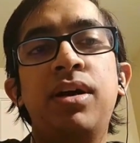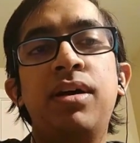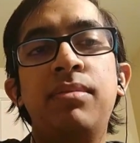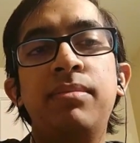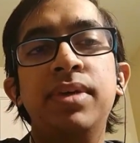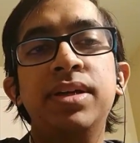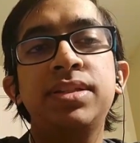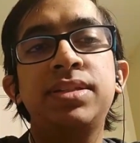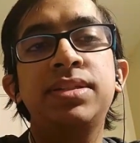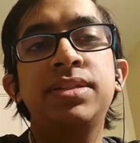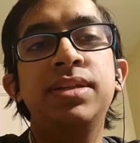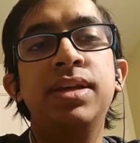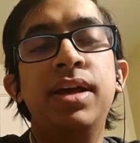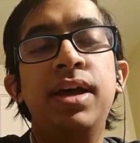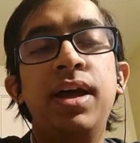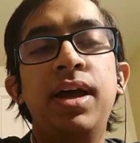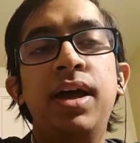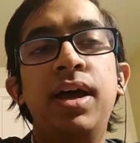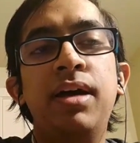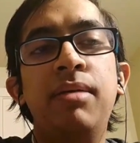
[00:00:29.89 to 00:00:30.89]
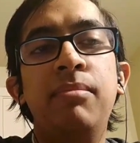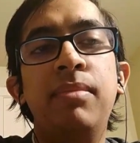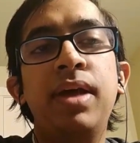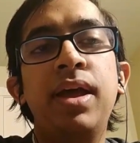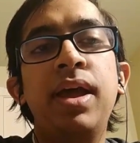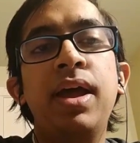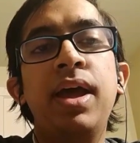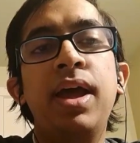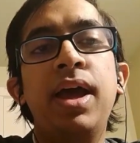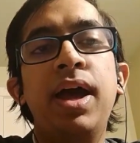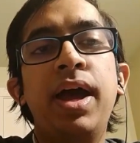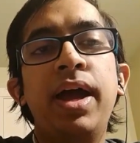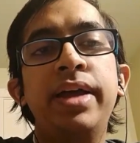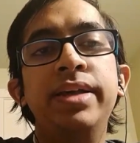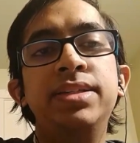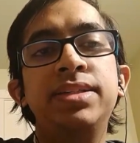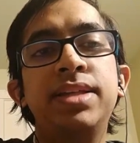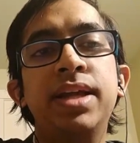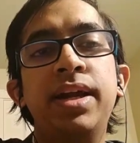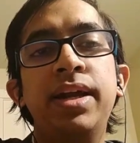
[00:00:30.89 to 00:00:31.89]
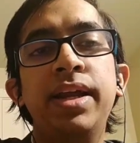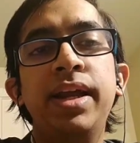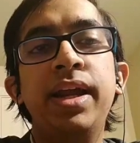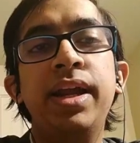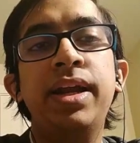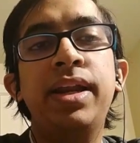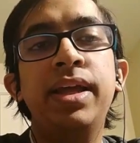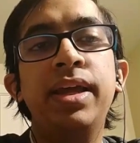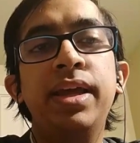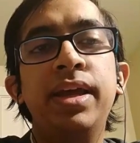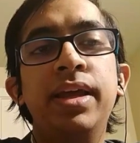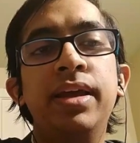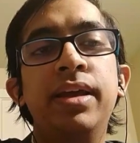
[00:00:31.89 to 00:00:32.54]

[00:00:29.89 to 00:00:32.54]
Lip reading: Thomas. I studied